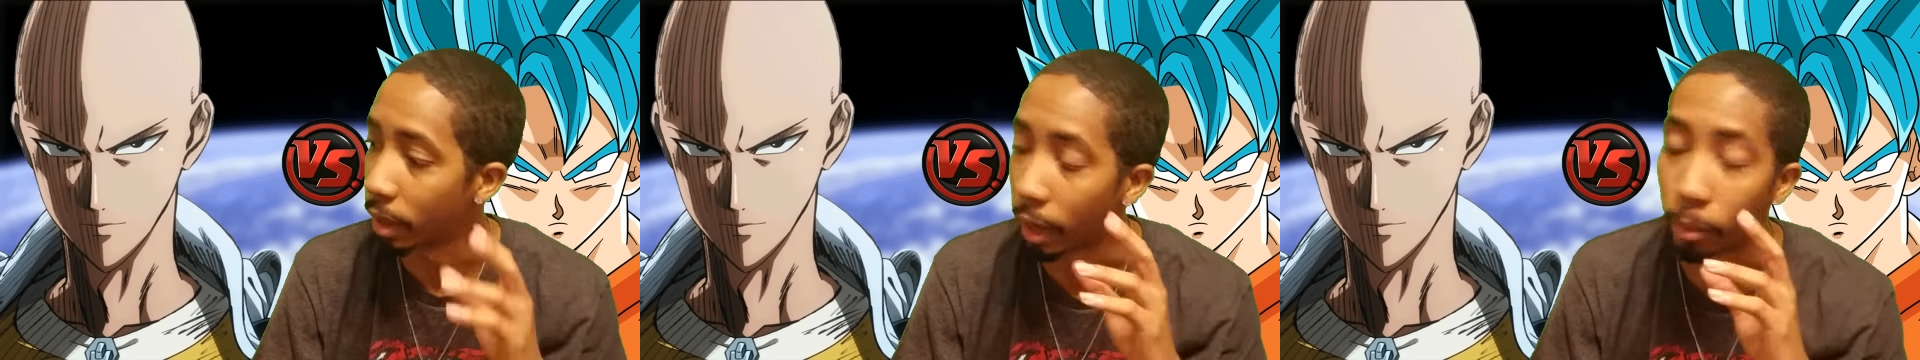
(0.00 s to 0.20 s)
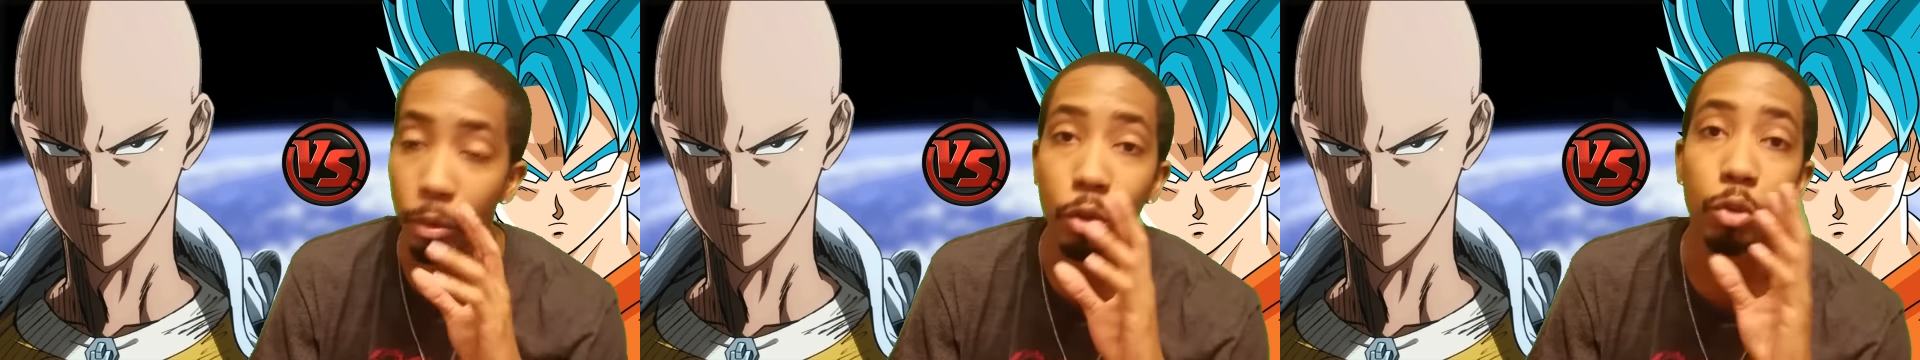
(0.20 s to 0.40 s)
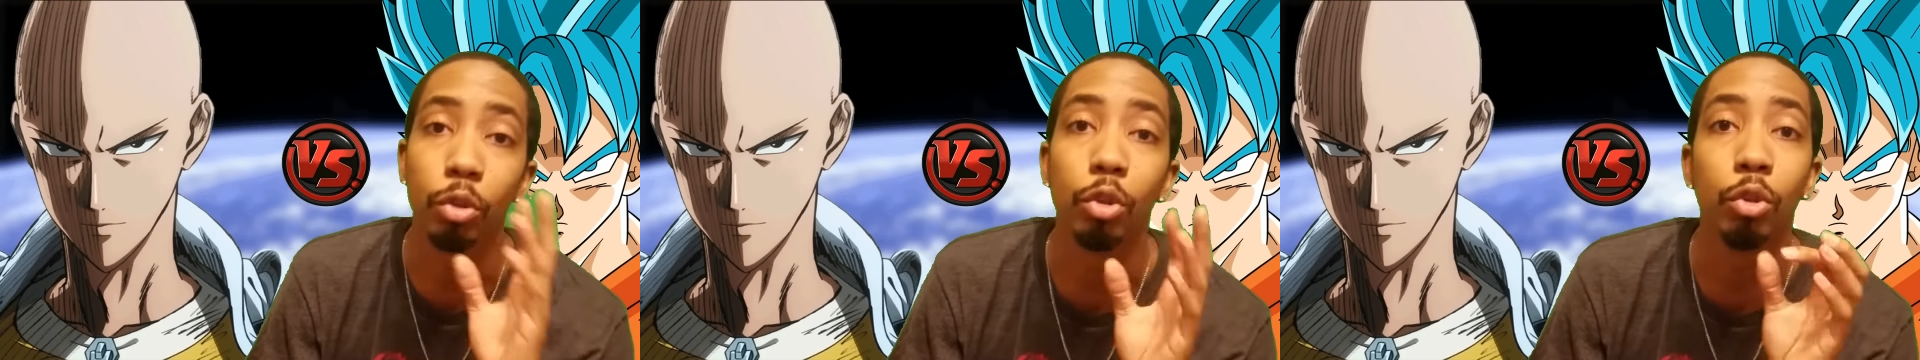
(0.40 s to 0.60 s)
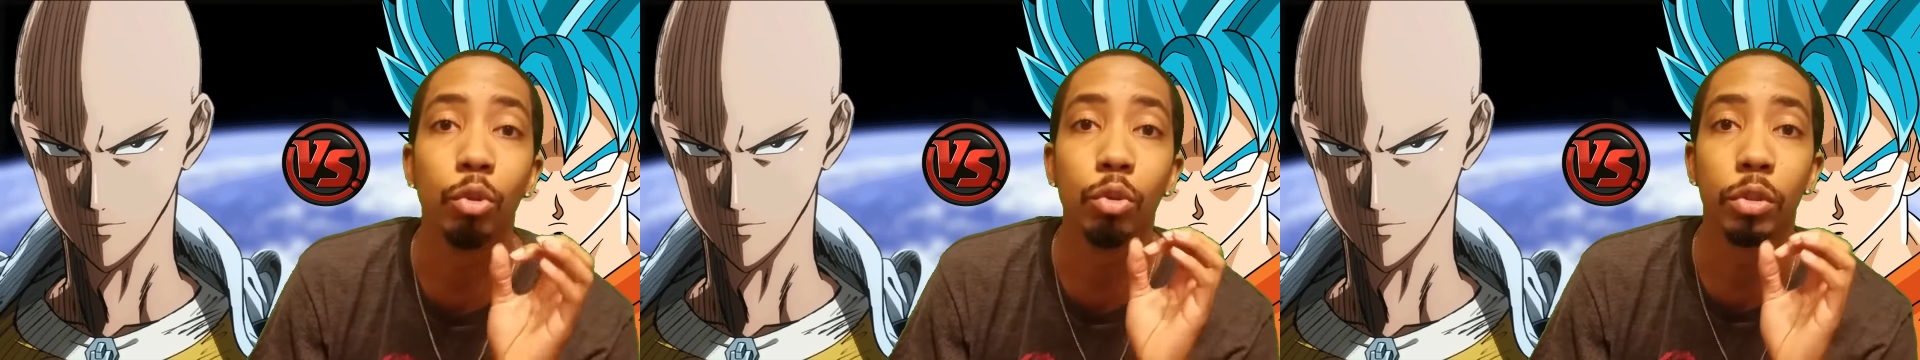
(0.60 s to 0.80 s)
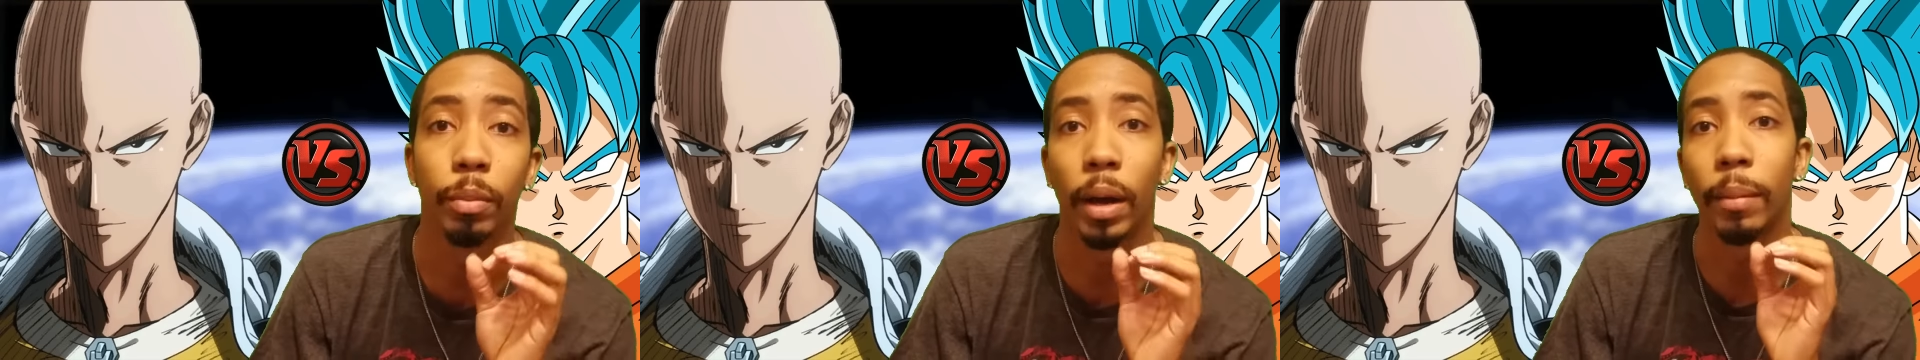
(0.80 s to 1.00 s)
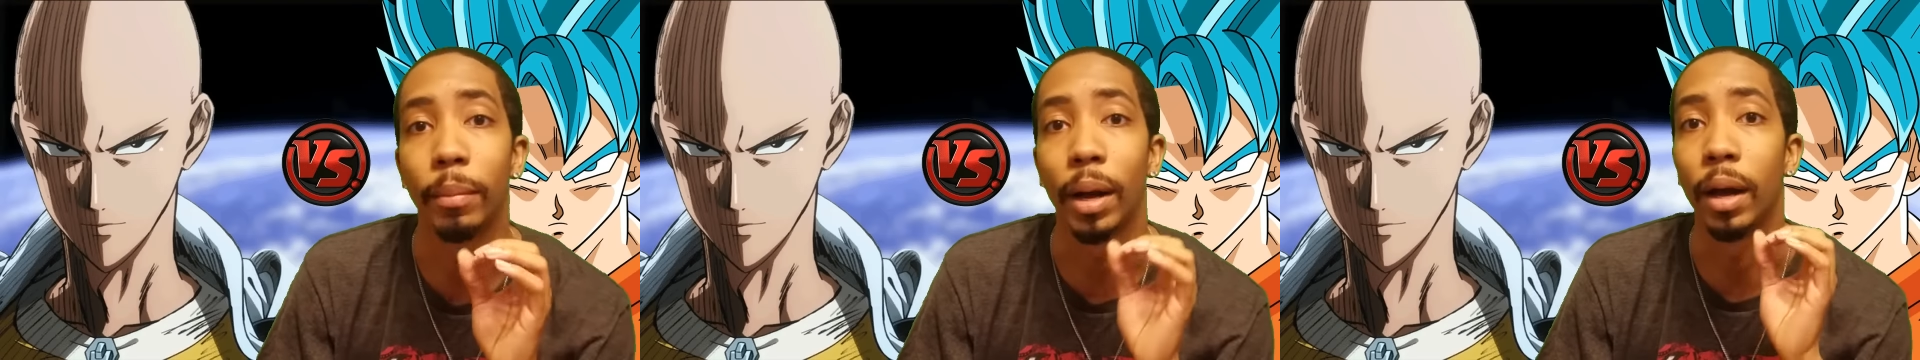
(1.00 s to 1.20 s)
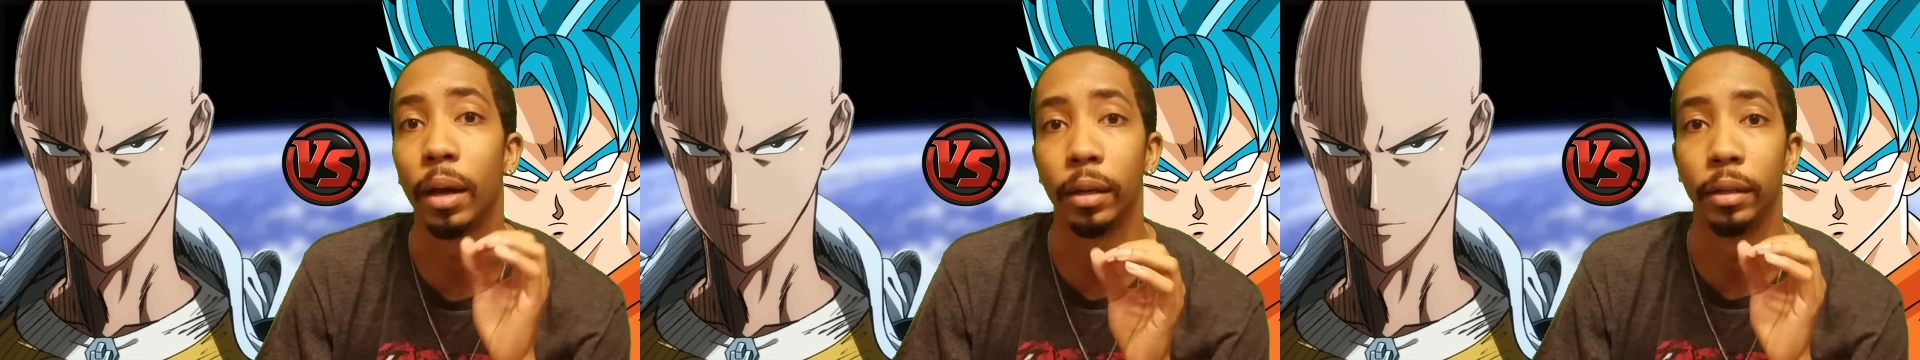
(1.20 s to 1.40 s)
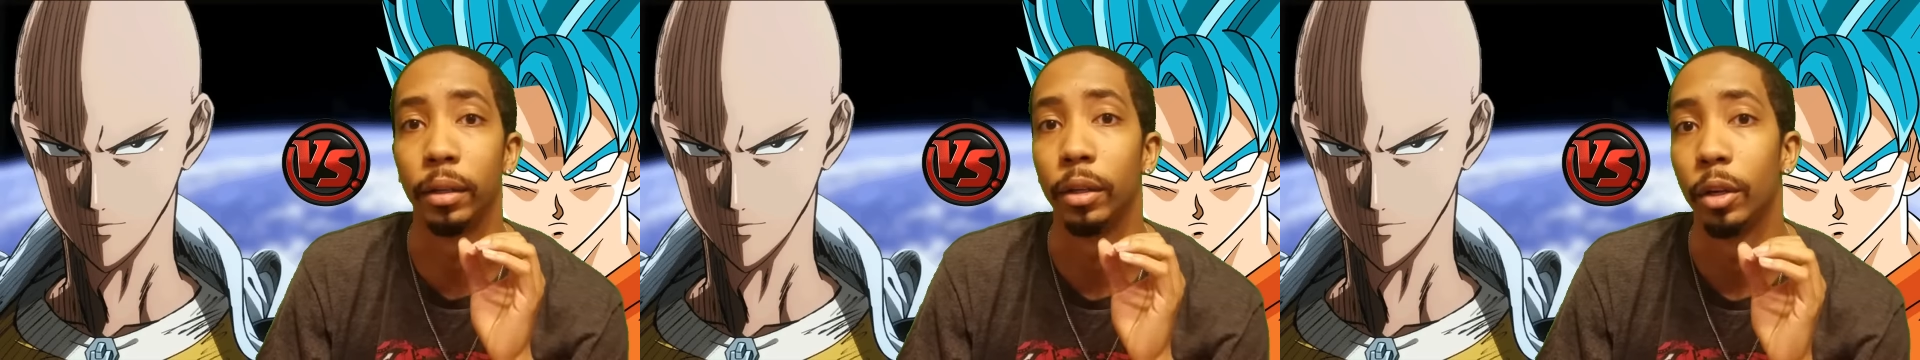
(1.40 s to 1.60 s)
I'm going to lose my
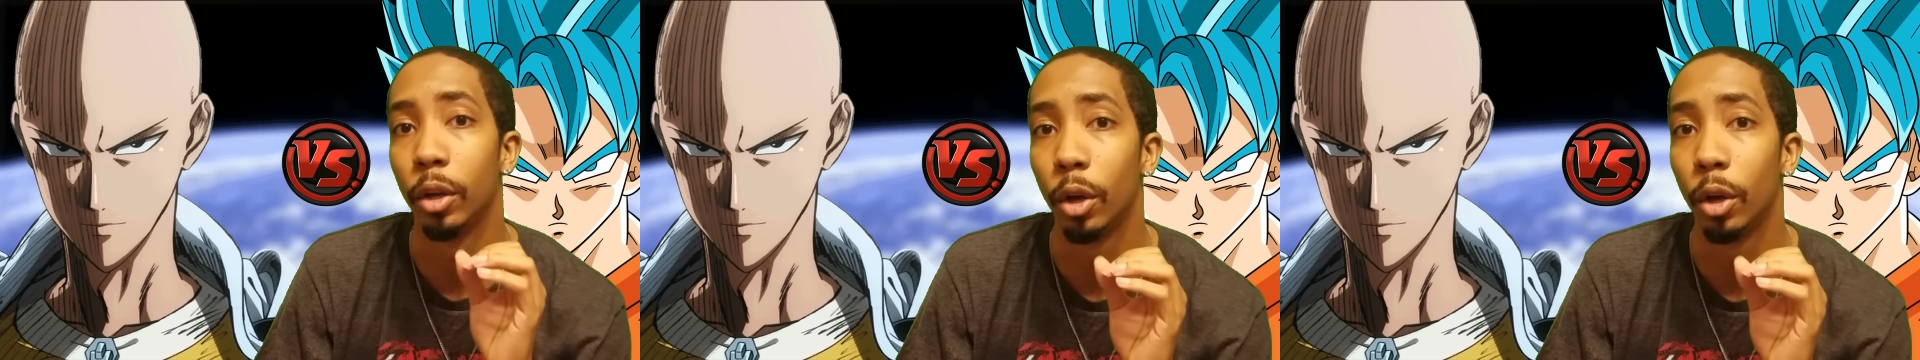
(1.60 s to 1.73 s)
mind